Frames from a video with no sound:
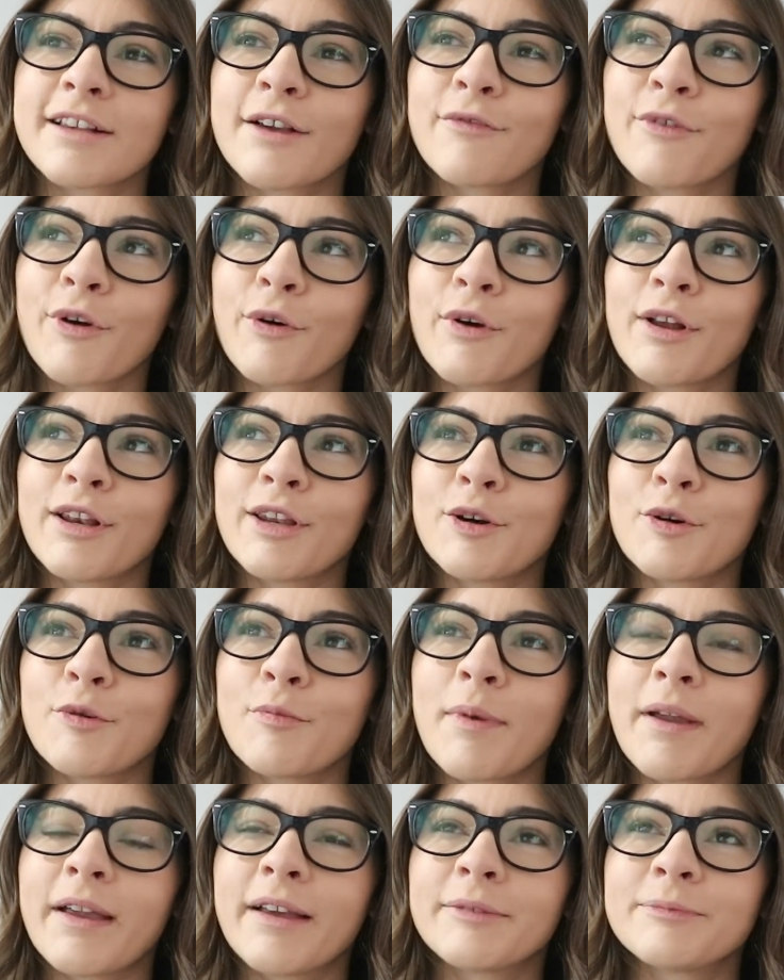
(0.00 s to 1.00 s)
I felt a little
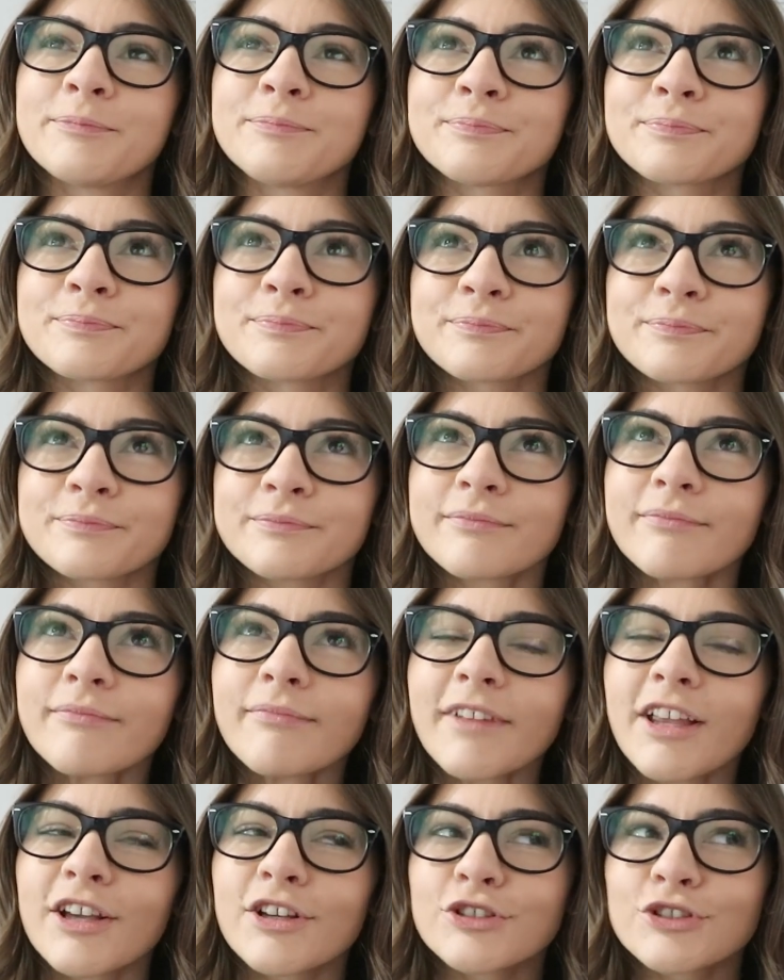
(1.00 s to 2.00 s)
bit
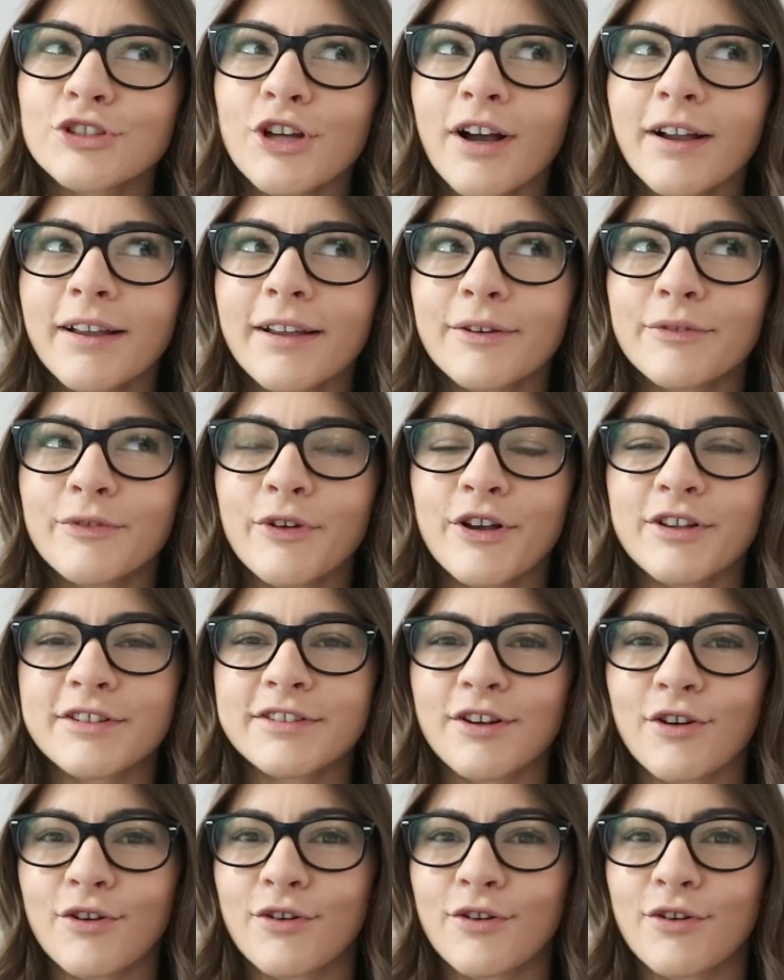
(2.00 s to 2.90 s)
shy at first to